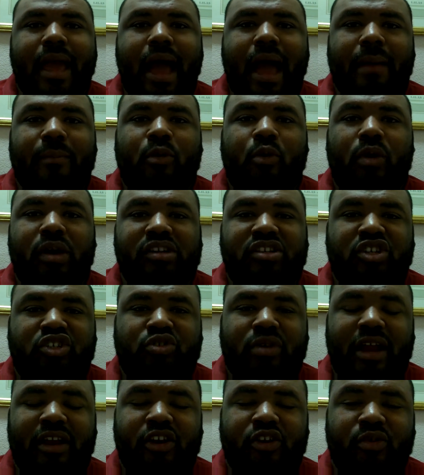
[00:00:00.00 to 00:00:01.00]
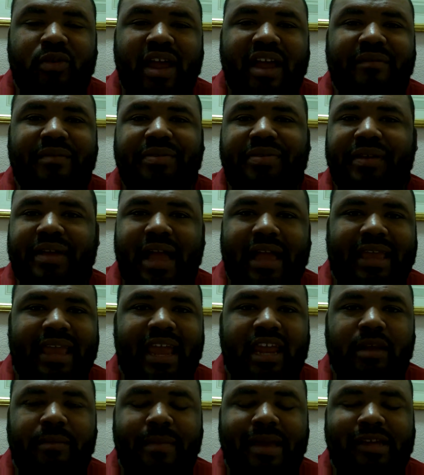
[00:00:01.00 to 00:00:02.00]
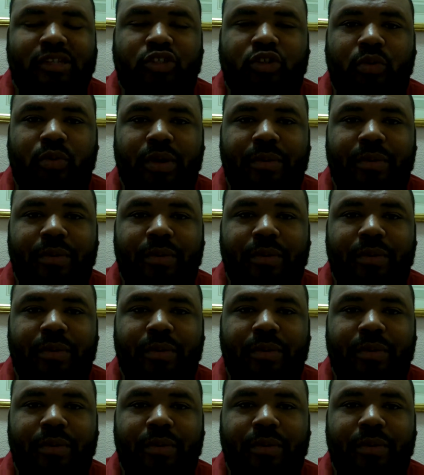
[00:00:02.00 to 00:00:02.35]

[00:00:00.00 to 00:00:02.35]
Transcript: I'm going to try to do everything I can to make sure